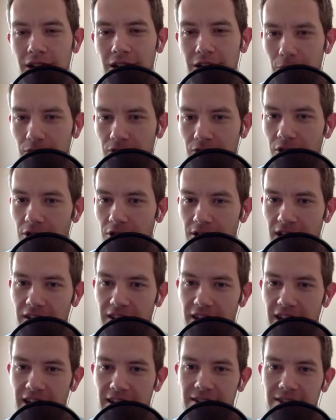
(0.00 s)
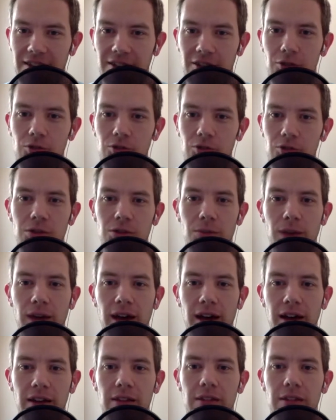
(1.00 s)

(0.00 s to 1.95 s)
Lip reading: start down the execution path?